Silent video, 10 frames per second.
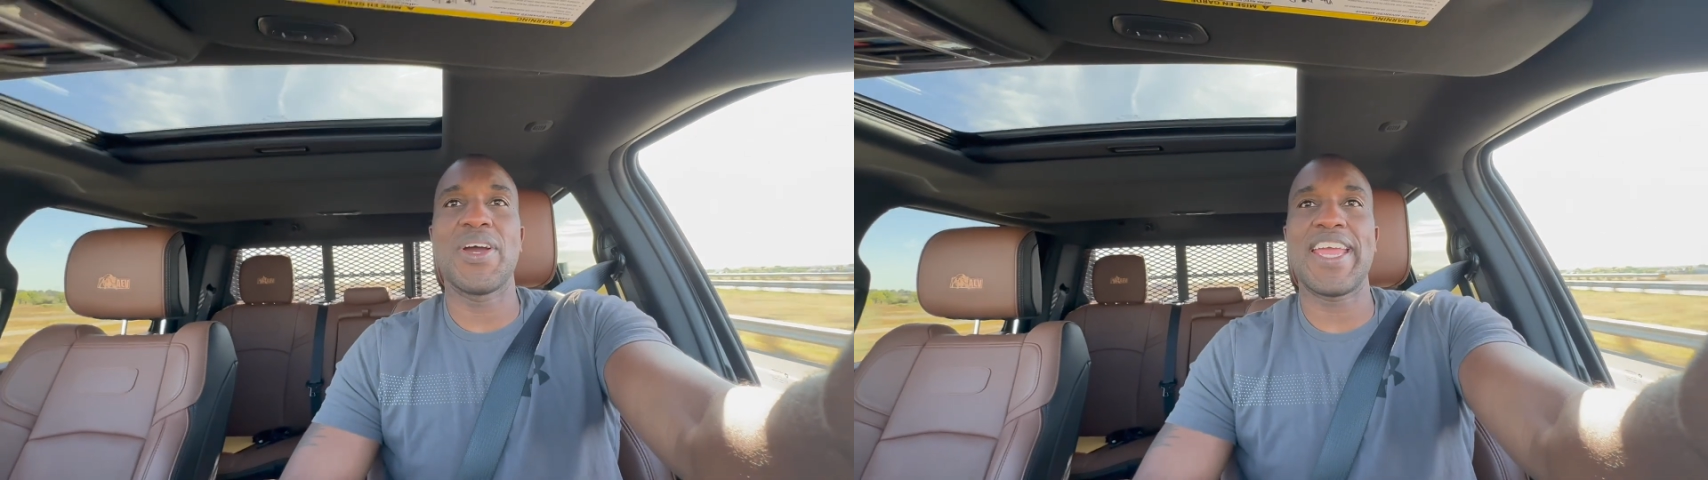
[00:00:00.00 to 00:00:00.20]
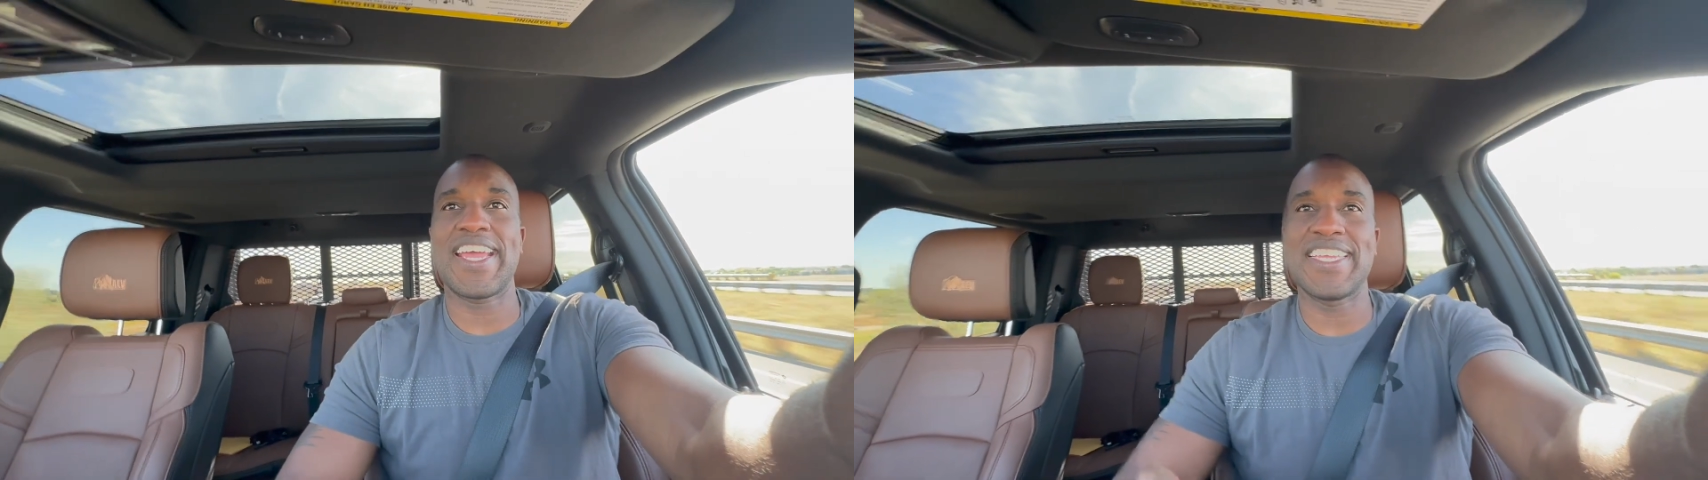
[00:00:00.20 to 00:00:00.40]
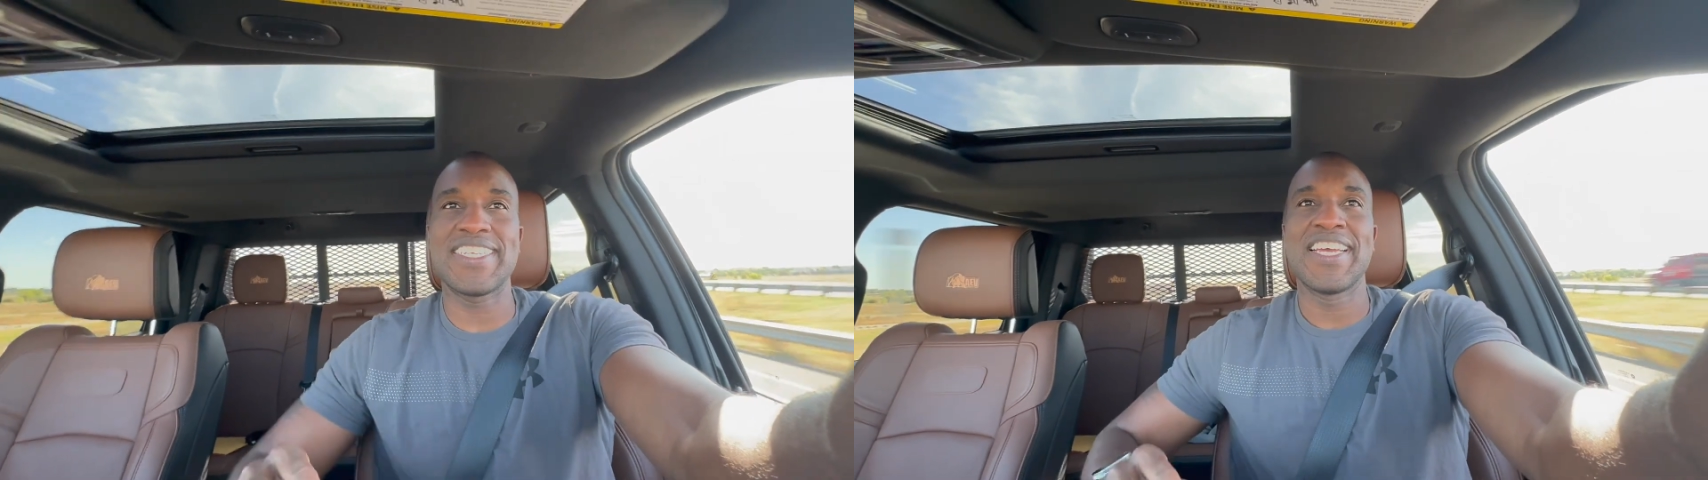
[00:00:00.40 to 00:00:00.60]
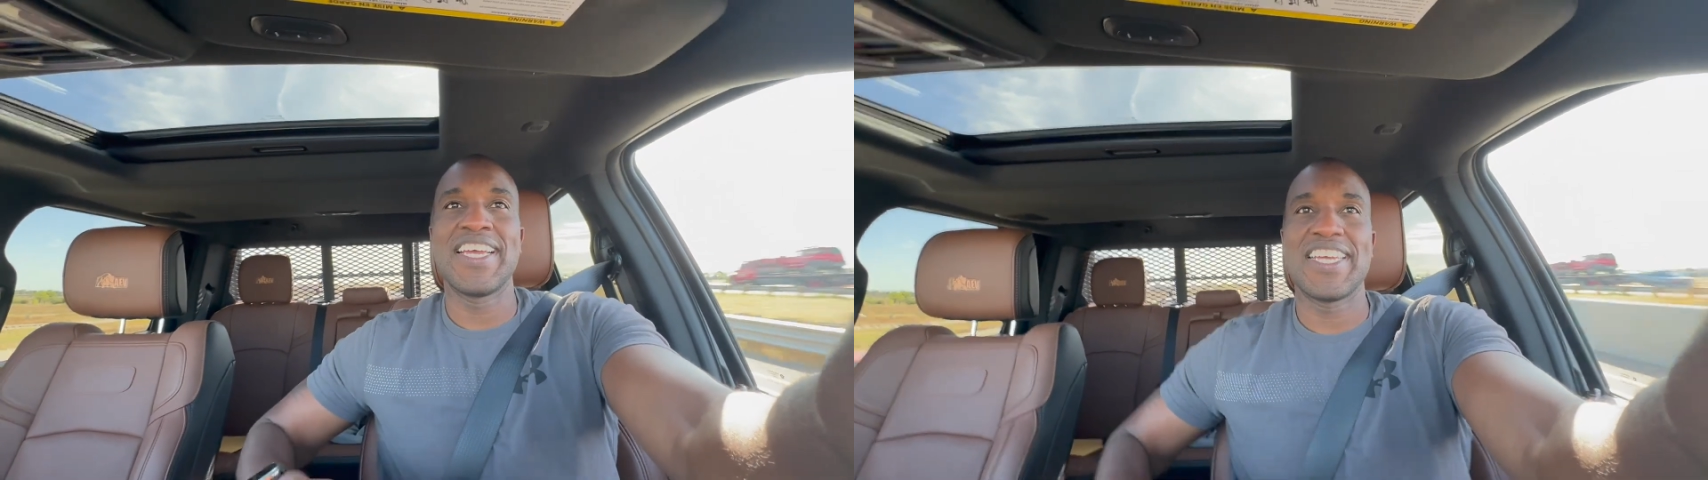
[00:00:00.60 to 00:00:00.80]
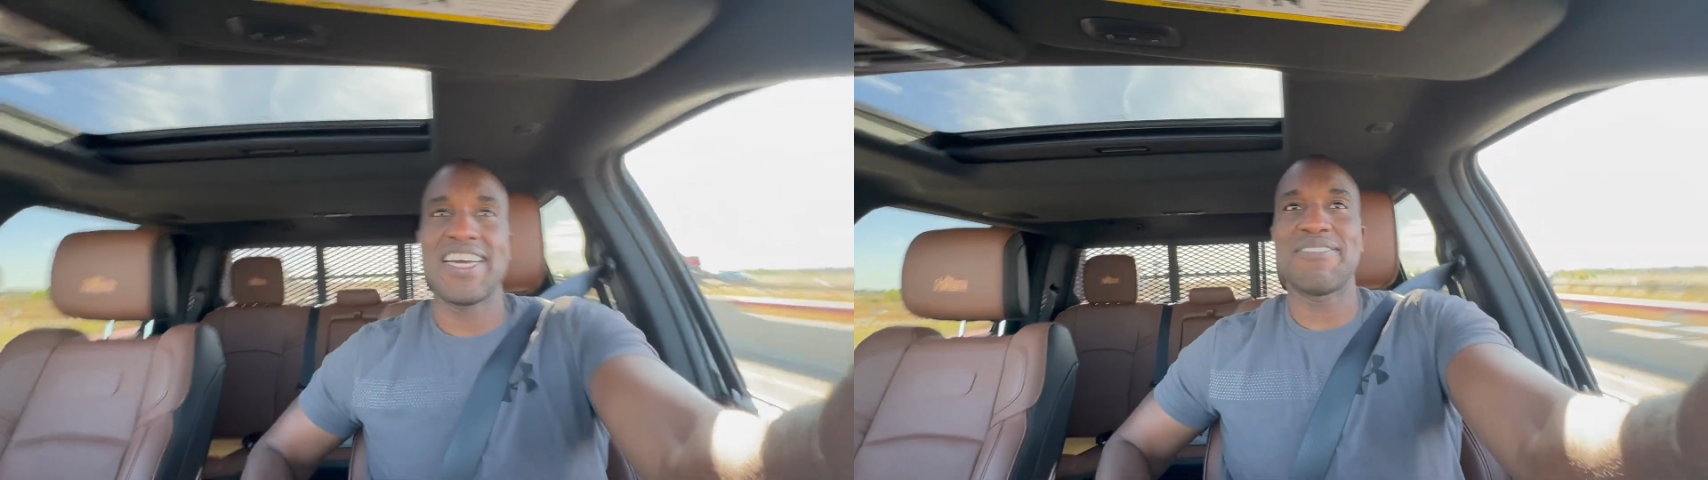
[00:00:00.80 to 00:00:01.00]
and
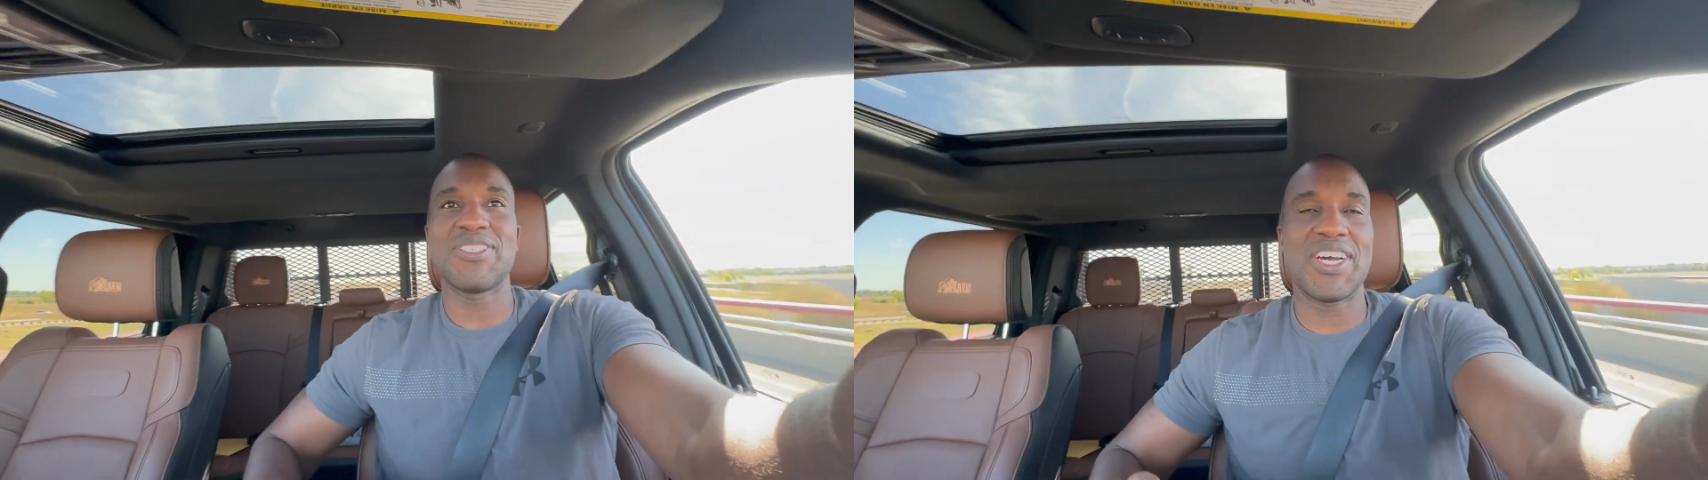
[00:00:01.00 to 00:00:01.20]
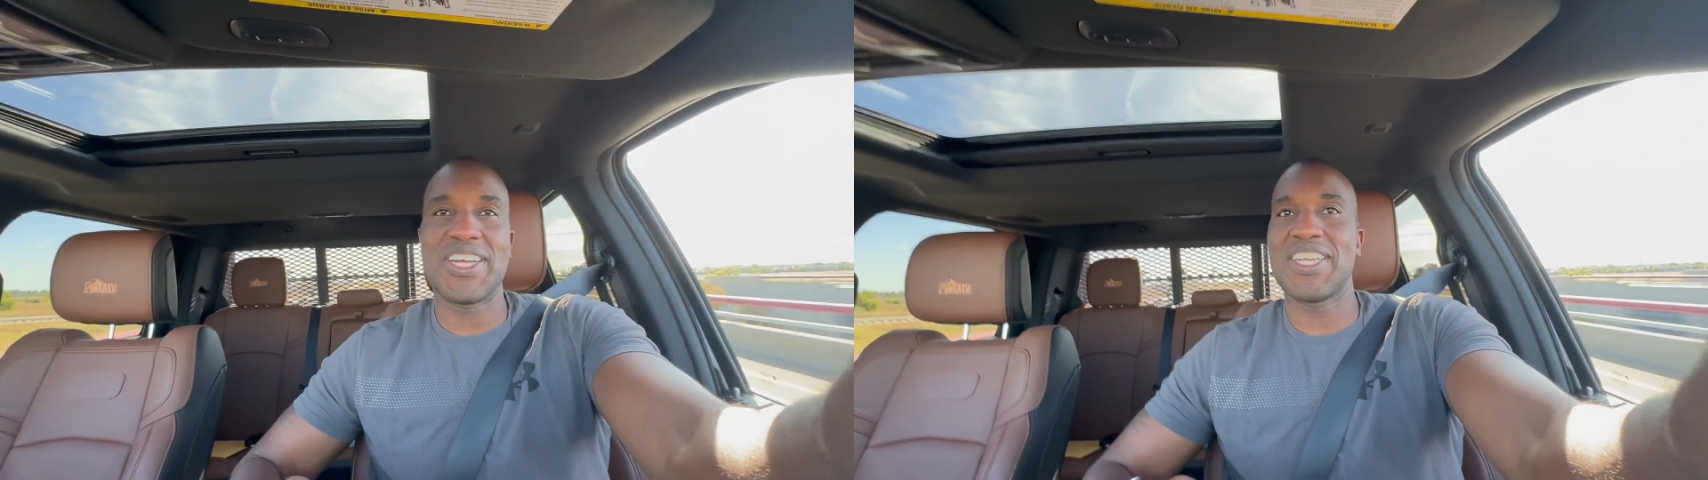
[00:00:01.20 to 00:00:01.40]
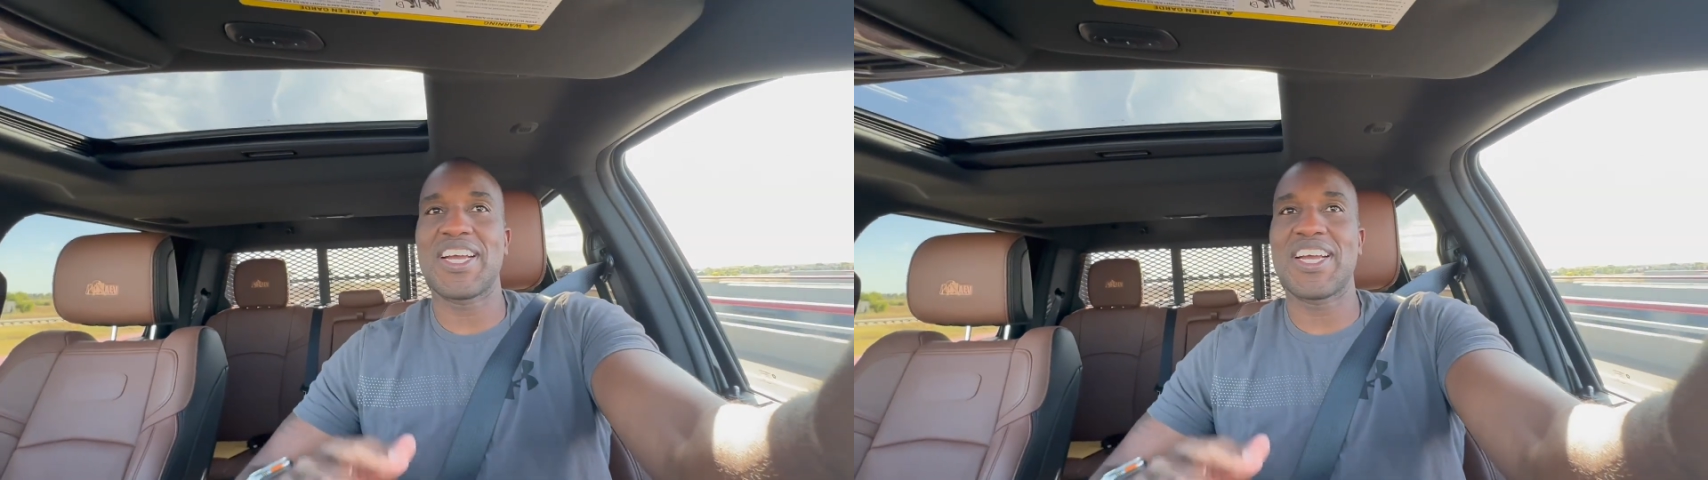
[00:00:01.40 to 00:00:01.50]
I've done